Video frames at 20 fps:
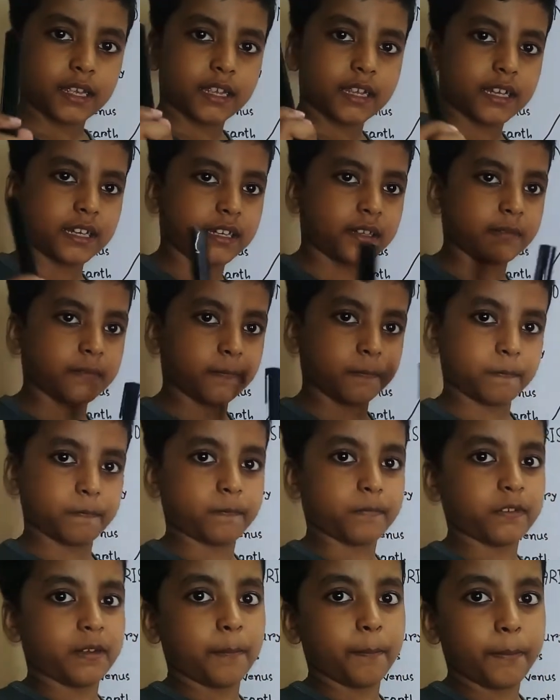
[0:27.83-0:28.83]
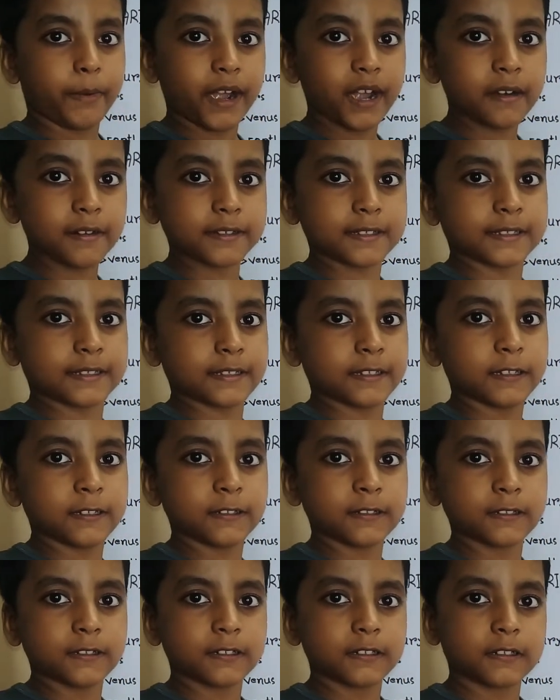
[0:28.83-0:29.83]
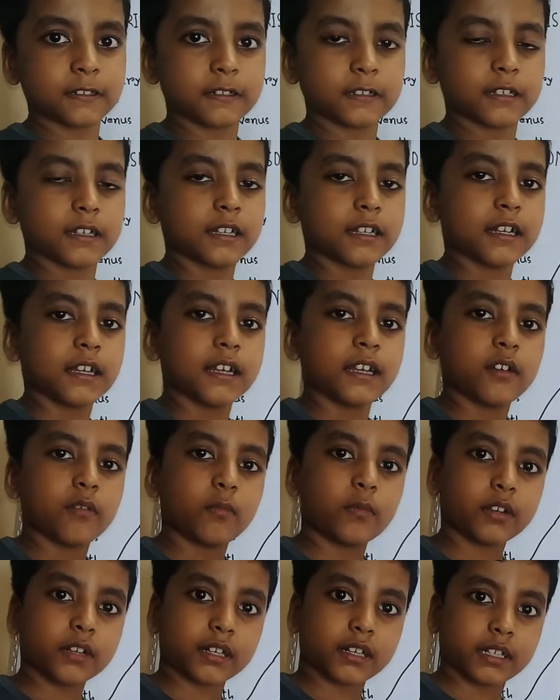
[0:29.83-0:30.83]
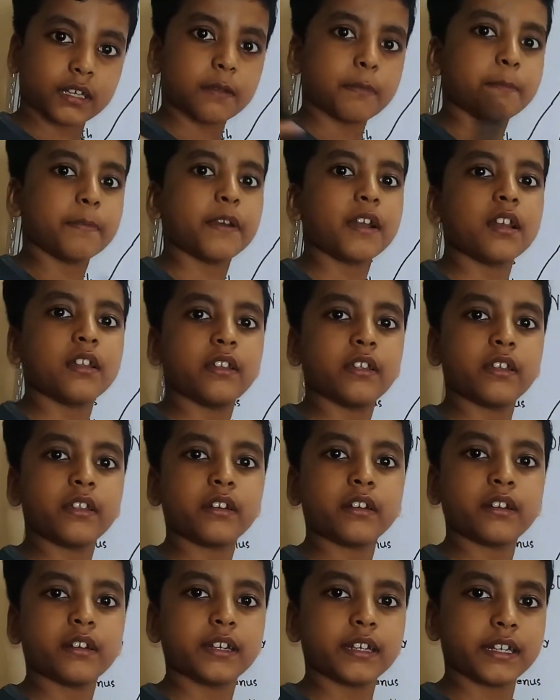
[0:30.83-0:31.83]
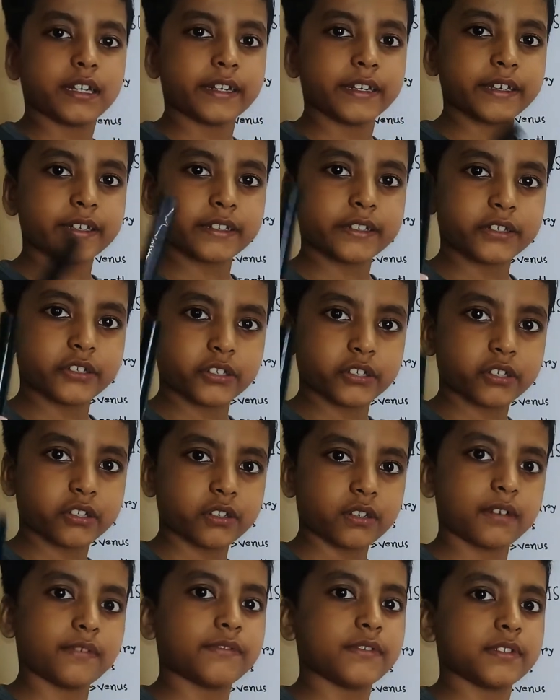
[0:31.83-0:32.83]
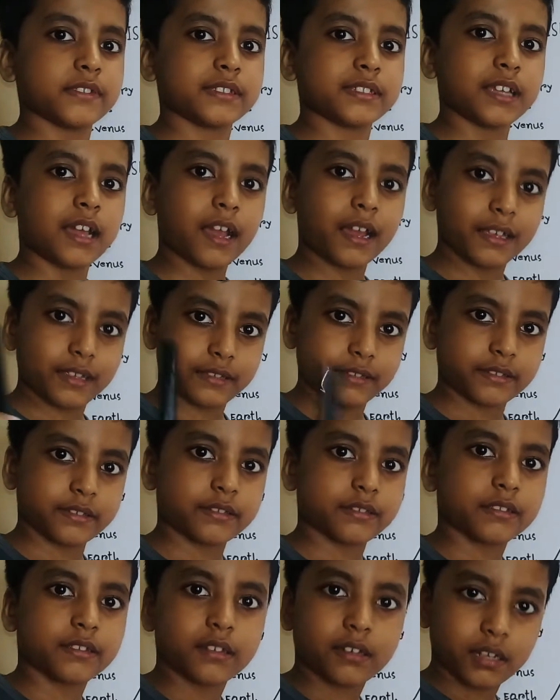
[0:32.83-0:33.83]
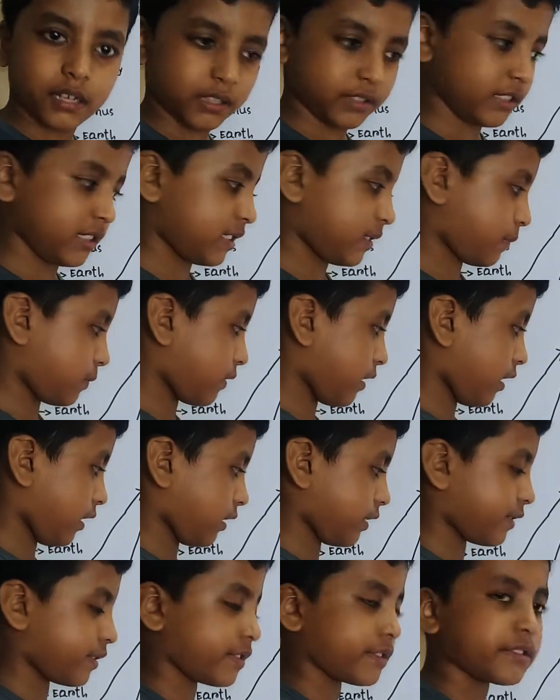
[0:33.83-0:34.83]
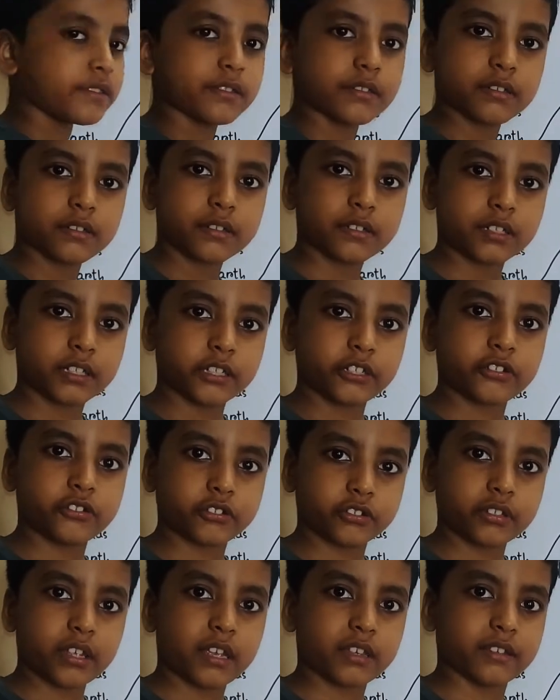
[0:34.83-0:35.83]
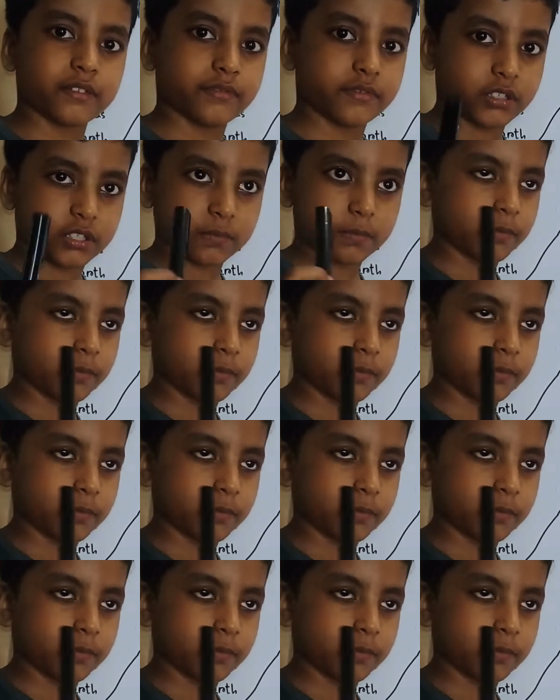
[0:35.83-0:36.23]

in comparison, we're going to compare each of the size of these planets. Each size of these